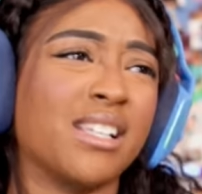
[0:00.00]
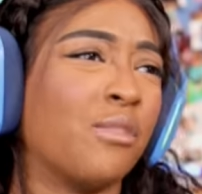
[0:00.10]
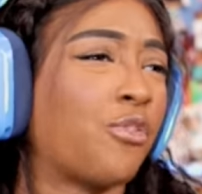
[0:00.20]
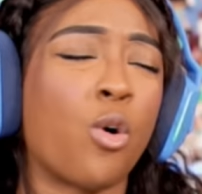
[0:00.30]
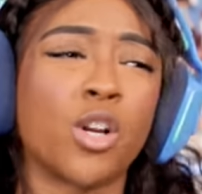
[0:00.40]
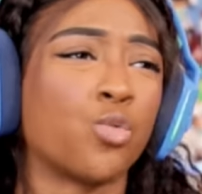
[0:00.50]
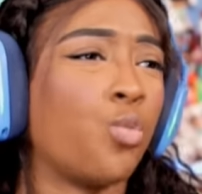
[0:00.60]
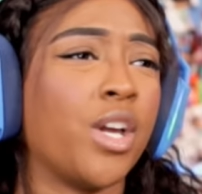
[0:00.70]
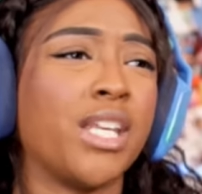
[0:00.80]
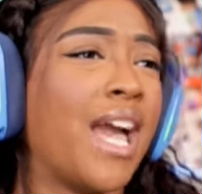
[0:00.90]
of course,
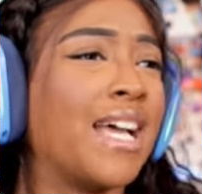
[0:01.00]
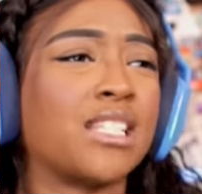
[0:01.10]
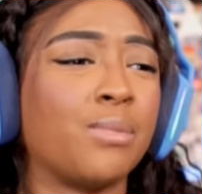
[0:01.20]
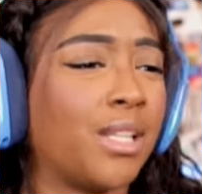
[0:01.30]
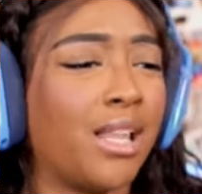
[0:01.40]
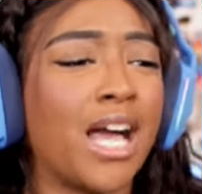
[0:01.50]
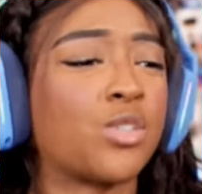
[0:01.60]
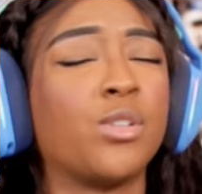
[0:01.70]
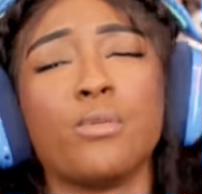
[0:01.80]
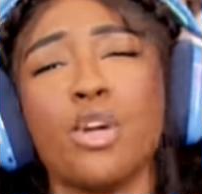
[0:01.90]
Woody has to be the last
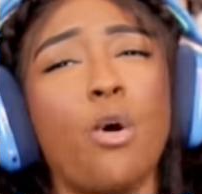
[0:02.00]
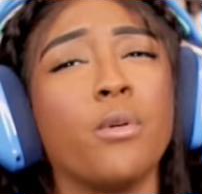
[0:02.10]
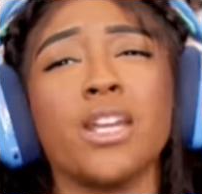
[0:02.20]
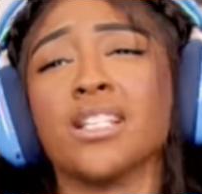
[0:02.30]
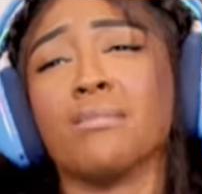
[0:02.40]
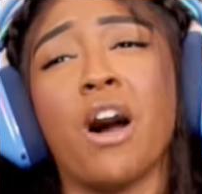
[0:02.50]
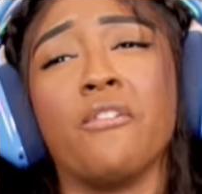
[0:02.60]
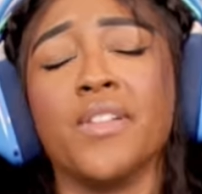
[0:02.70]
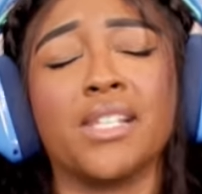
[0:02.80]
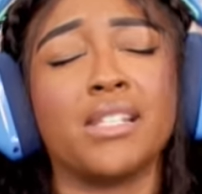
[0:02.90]
one to be opening his
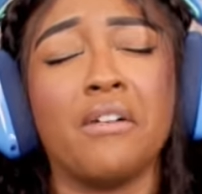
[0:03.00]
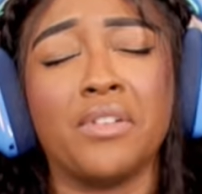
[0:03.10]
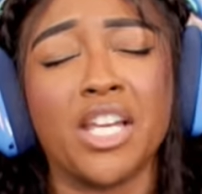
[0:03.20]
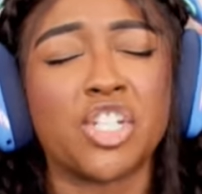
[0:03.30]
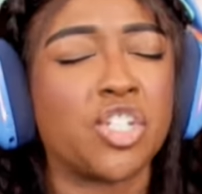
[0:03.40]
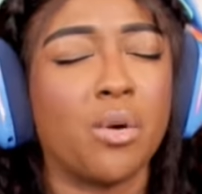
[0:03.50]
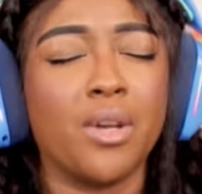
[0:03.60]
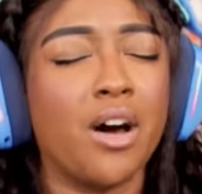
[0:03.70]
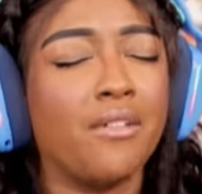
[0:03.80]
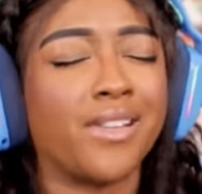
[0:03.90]
mouth and stuff, like
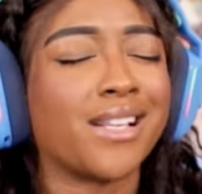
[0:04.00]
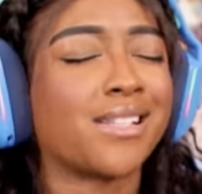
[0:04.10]
showing off, like